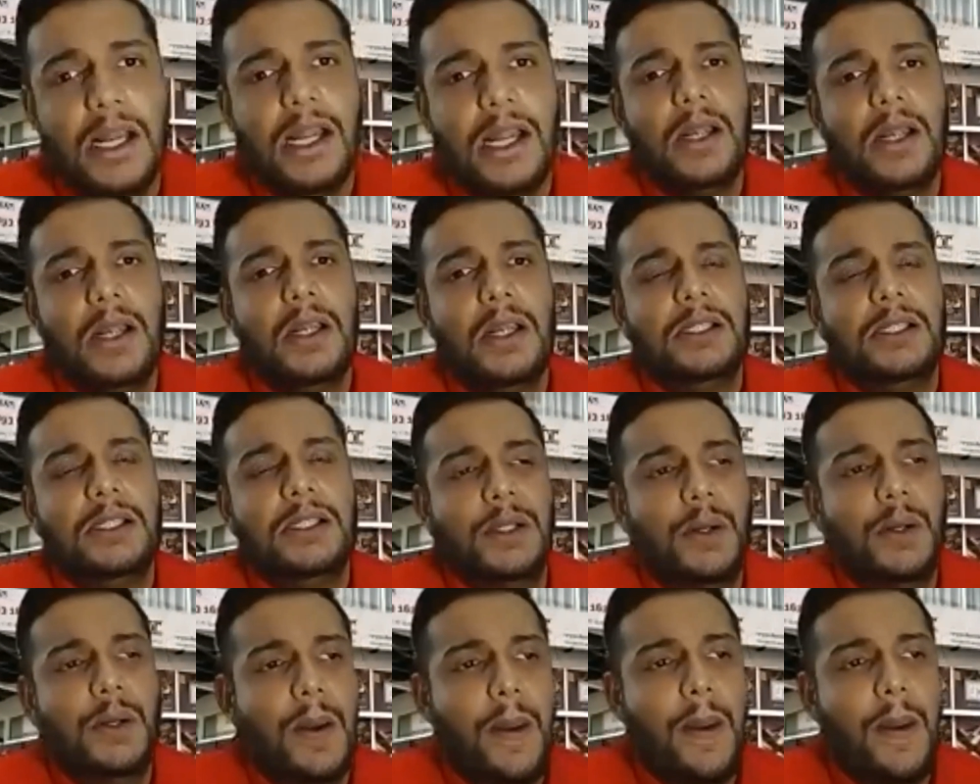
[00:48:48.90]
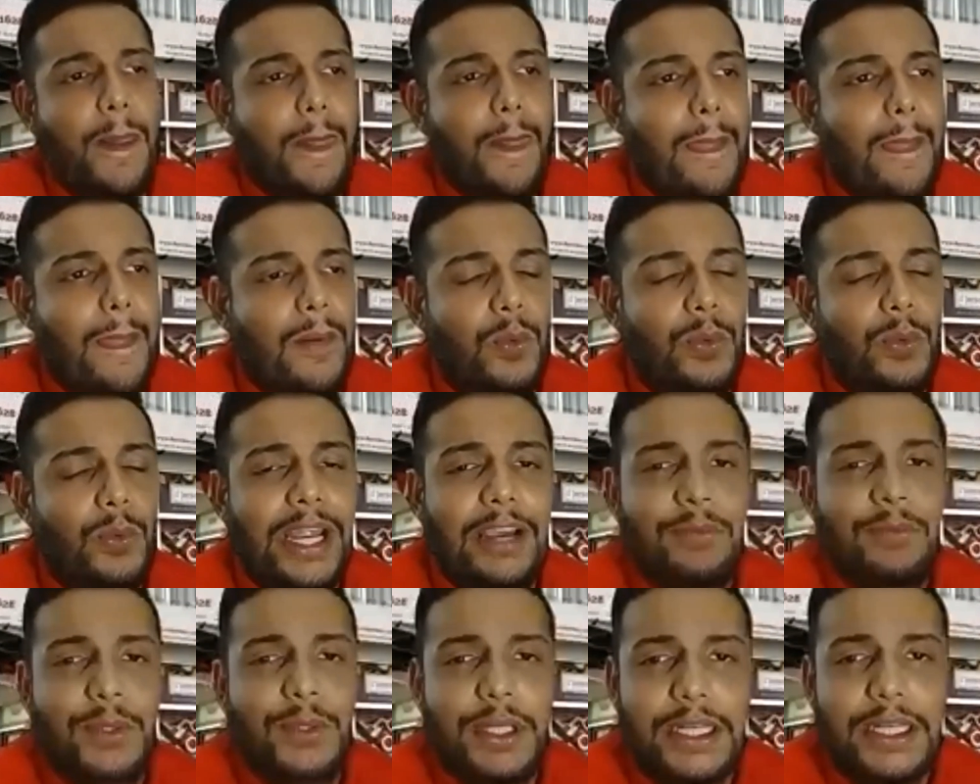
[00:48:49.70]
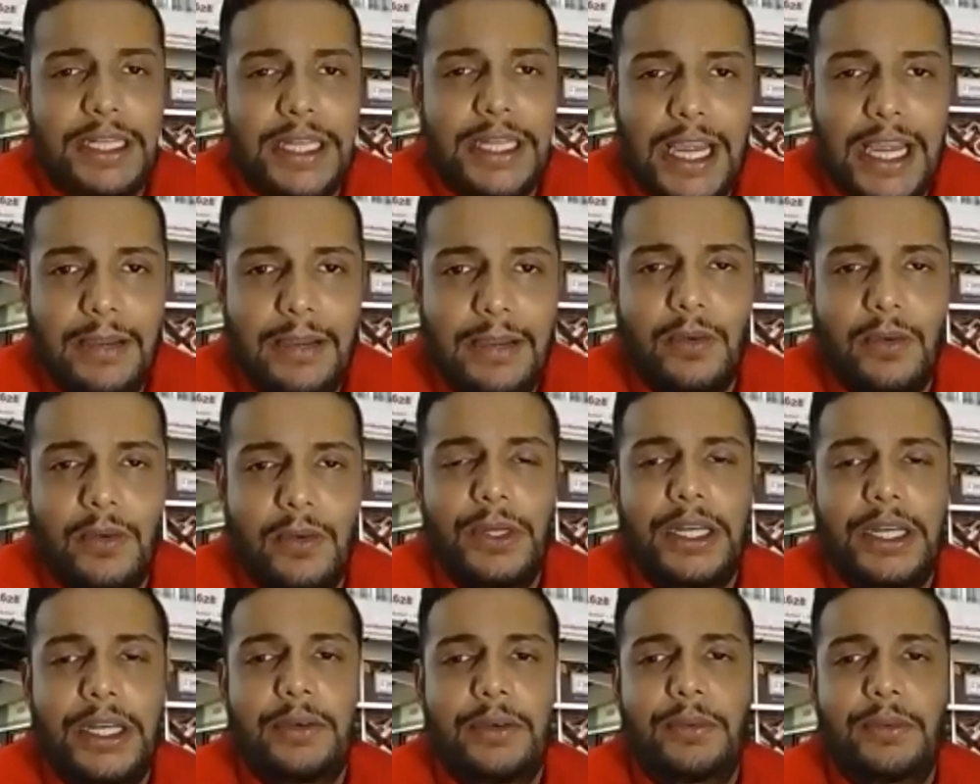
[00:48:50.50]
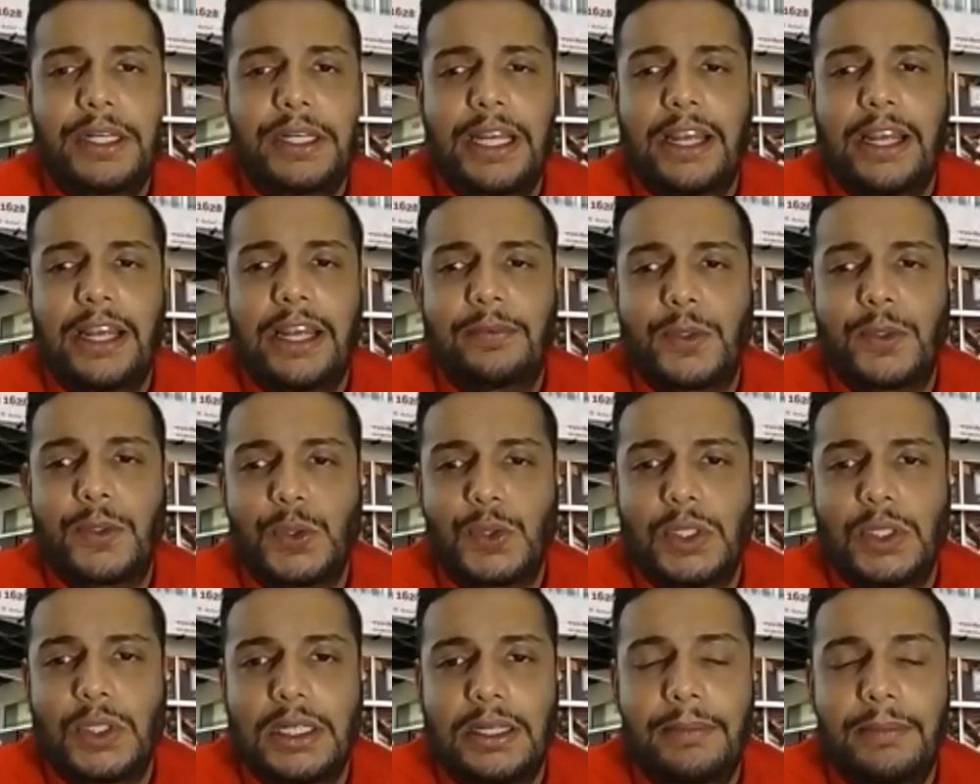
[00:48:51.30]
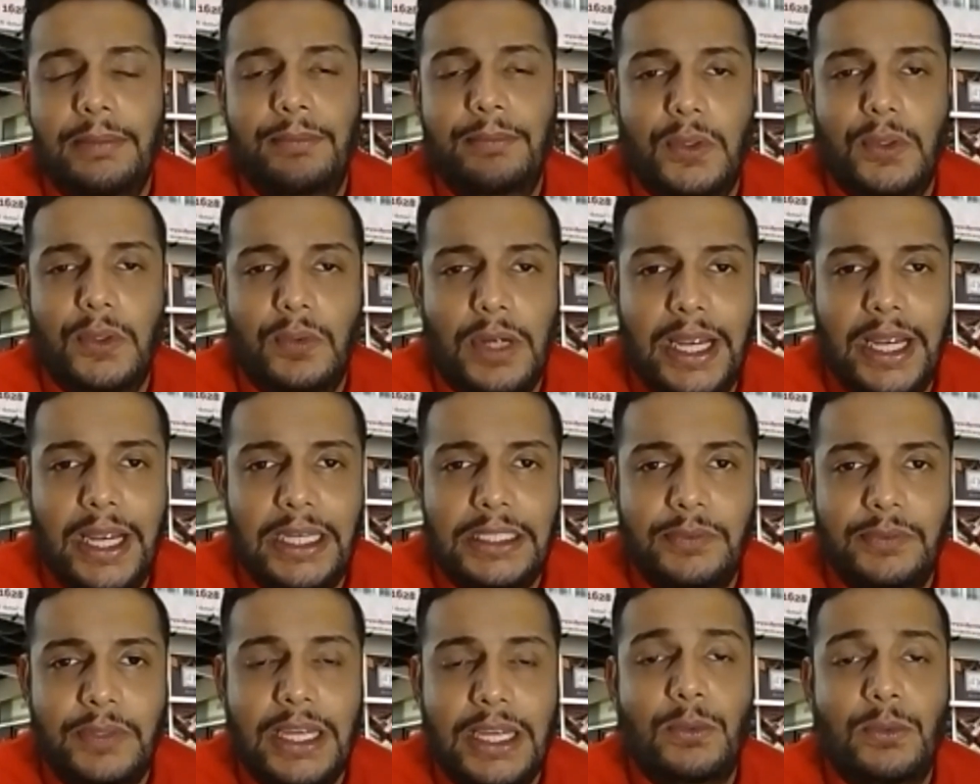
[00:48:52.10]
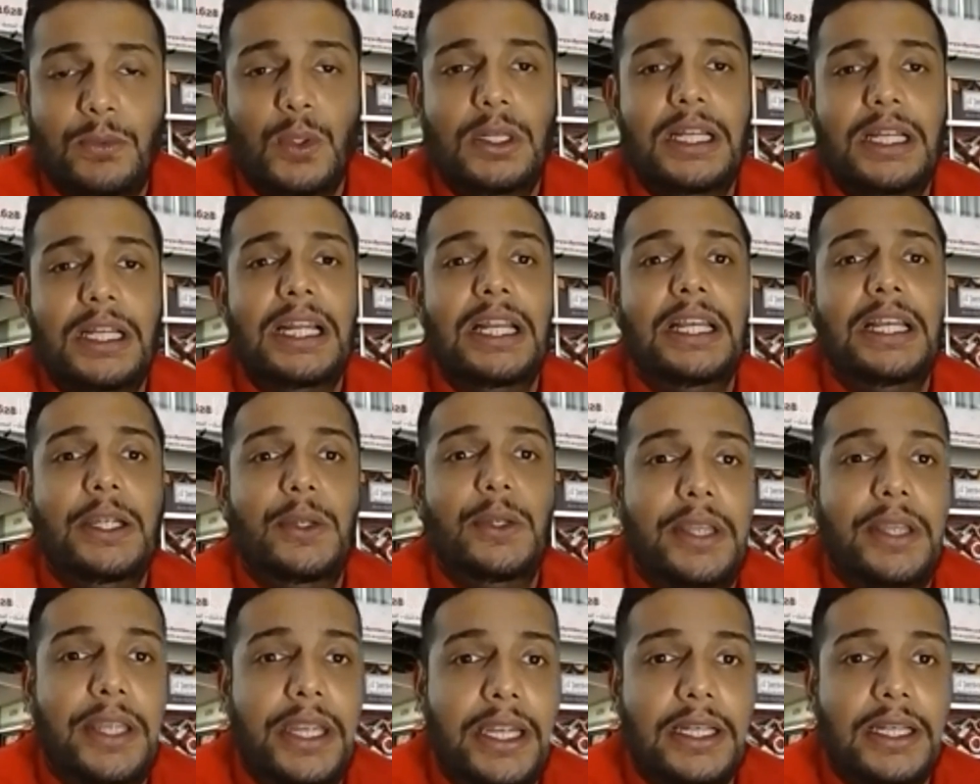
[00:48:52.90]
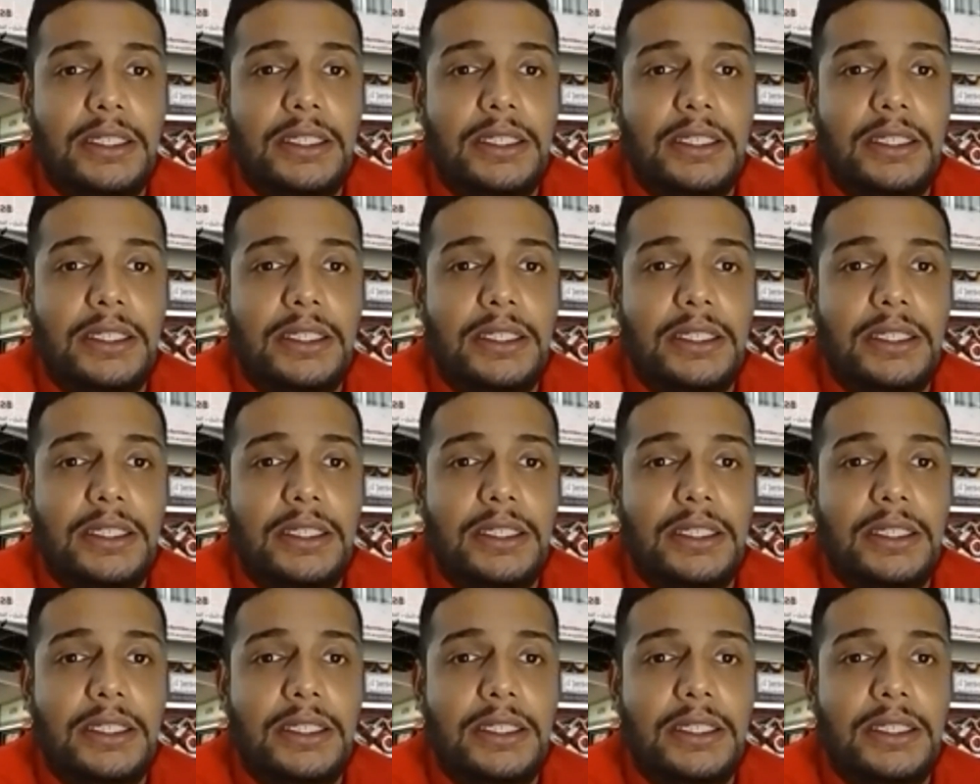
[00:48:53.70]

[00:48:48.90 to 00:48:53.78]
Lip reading: So we have to adapt, we have to improvise, we have to learn new things.